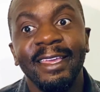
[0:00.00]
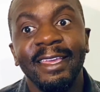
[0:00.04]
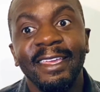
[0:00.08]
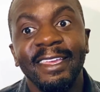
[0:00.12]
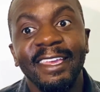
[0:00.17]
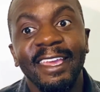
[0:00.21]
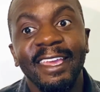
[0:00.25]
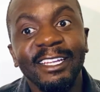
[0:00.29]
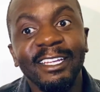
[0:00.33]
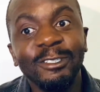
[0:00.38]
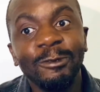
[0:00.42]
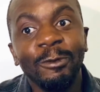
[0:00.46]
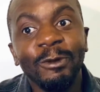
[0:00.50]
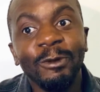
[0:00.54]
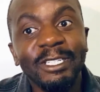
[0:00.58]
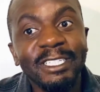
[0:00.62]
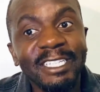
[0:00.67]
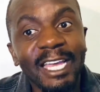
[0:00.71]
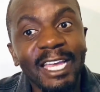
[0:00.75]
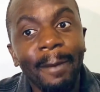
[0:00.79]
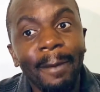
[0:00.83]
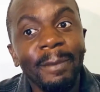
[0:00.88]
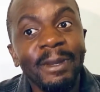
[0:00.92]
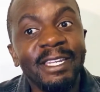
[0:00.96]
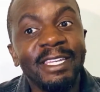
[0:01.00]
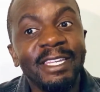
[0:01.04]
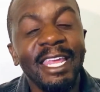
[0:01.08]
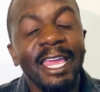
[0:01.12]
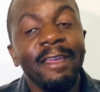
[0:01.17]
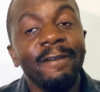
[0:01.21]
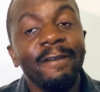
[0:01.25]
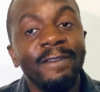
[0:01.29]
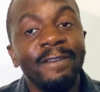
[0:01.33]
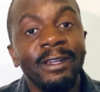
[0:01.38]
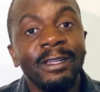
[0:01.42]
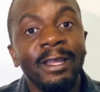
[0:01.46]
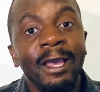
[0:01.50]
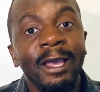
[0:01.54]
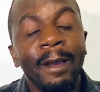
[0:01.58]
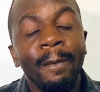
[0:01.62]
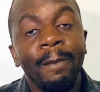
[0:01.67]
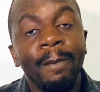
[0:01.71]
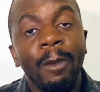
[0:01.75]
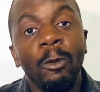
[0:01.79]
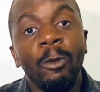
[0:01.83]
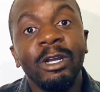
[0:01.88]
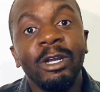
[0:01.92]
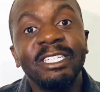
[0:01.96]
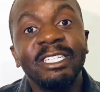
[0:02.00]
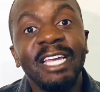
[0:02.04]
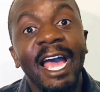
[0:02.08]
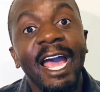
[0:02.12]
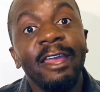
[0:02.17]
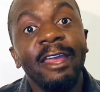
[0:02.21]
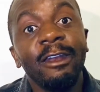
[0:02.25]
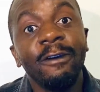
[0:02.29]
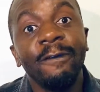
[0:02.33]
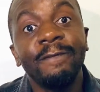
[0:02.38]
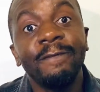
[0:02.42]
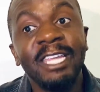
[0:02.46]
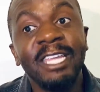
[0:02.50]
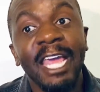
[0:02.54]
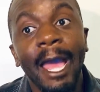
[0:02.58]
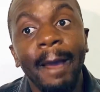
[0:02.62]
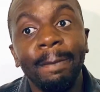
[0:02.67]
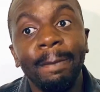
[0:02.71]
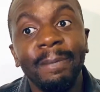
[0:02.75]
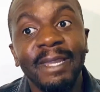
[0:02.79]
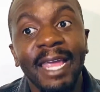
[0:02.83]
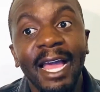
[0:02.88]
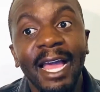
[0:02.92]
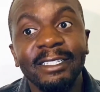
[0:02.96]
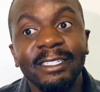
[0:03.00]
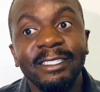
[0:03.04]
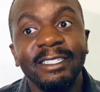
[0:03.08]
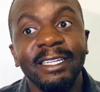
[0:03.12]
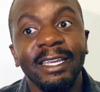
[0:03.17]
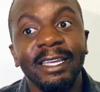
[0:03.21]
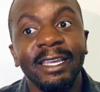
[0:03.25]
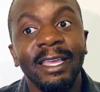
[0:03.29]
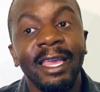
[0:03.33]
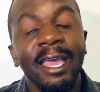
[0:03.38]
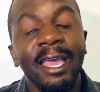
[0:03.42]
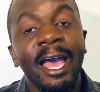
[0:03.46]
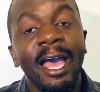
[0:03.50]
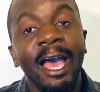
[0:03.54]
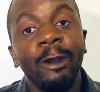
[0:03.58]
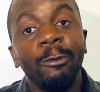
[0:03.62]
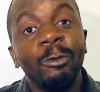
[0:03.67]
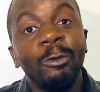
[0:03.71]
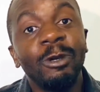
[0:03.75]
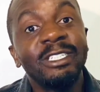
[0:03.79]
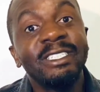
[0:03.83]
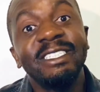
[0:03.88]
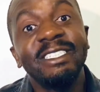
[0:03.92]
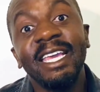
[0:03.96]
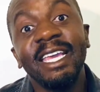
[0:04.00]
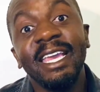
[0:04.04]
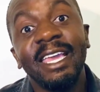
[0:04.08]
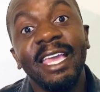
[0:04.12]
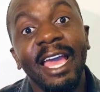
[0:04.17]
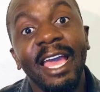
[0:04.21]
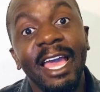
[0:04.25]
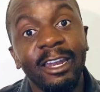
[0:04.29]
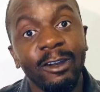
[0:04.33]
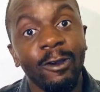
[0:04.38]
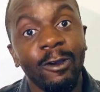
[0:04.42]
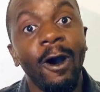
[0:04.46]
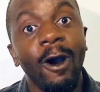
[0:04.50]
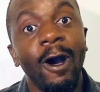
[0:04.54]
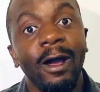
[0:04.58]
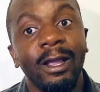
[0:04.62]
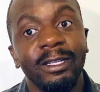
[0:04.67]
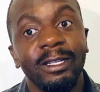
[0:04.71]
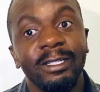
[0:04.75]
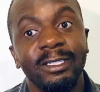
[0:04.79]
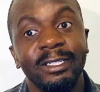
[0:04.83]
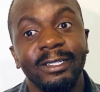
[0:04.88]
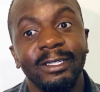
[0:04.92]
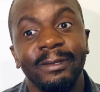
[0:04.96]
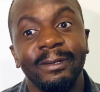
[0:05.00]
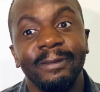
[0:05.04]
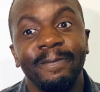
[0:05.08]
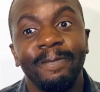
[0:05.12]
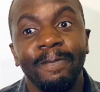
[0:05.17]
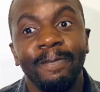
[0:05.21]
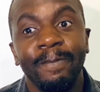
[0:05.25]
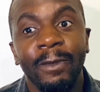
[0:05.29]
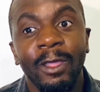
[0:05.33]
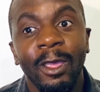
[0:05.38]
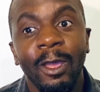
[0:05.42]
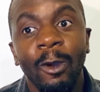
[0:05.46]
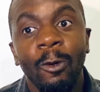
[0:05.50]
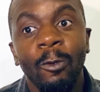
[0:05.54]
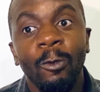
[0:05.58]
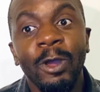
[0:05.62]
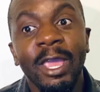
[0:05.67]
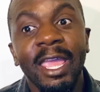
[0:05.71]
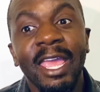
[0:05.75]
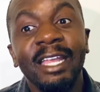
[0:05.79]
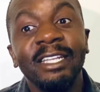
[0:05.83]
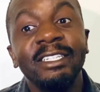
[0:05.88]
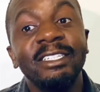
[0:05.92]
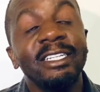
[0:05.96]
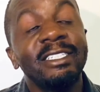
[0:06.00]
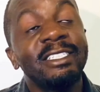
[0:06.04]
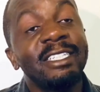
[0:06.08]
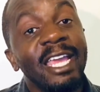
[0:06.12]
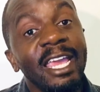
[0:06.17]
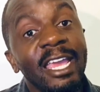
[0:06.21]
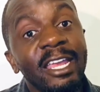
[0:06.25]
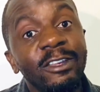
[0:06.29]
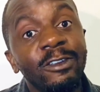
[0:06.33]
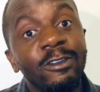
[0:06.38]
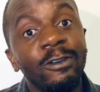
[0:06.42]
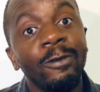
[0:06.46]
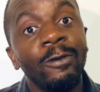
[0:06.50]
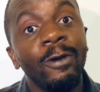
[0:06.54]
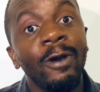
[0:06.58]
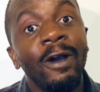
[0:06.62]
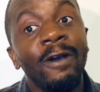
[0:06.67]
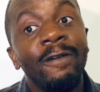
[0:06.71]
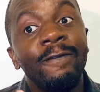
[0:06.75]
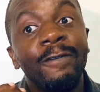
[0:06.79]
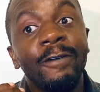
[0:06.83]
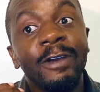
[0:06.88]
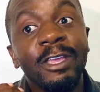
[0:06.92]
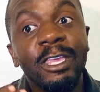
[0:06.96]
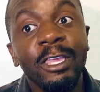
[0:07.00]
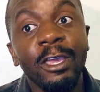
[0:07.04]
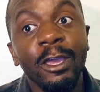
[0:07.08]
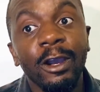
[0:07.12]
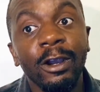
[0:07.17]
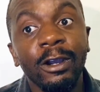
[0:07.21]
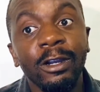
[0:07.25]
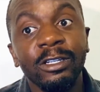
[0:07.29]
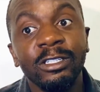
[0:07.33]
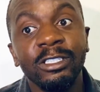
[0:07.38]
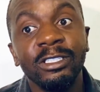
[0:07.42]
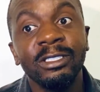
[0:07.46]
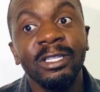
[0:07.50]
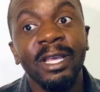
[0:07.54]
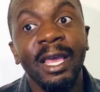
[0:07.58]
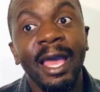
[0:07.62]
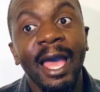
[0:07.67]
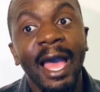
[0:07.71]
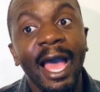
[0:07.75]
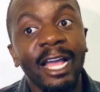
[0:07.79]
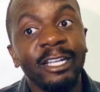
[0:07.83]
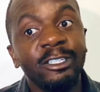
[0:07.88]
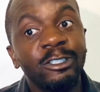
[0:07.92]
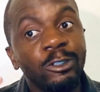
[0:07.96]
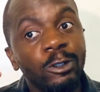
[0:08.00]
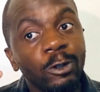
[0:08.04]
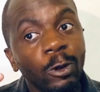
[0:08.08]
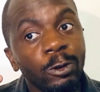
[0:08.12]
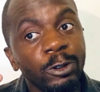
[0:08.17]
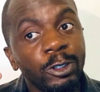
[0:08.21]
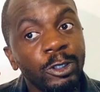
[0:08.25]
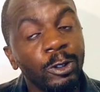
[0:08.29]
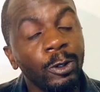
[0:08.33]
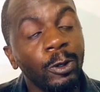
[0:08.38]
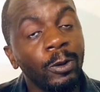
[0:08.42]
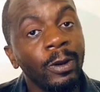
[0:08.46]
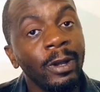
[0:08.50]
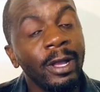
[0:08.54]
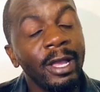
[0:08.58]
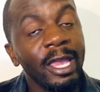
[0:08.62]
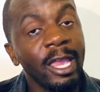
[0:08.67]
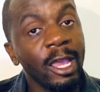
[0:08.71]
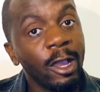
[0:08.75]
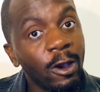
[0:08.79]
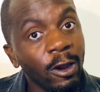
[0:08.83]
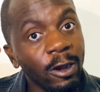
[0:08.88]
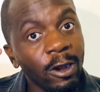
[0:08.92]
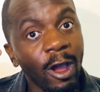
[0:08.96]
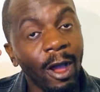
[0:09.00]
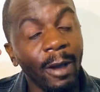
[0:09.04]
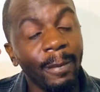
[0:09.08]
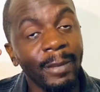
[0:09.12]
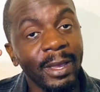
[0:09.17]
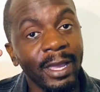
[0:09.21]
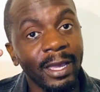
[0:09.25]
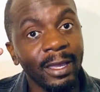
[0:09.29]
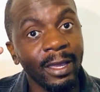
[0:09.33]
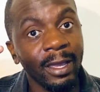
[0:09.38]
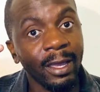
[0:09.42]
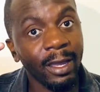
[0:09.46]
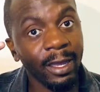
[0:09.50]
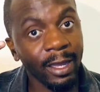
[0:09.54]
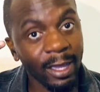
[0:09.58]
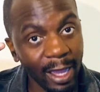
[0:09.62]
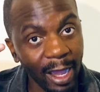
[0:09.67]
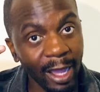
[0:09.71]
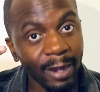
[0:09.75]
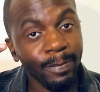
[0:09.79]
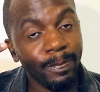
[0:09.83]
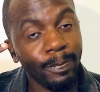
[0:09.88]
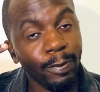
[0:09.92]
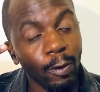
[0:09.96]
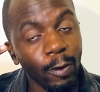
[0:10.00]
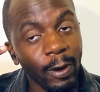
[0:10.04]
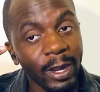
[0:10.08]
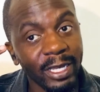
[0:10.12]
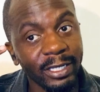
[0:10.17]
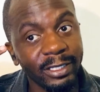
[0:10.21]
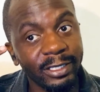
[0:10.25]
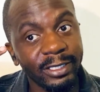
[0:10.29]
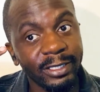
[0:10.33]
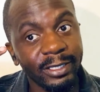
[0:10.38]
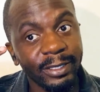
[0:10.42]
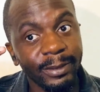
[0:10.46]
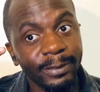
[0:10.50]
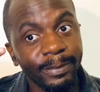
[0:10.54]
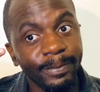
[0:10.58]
Yes, we Sammy David, but we're tired of tap dancing, and we're sick and gaunt. We entertained you for years at socio-economic gunpoint.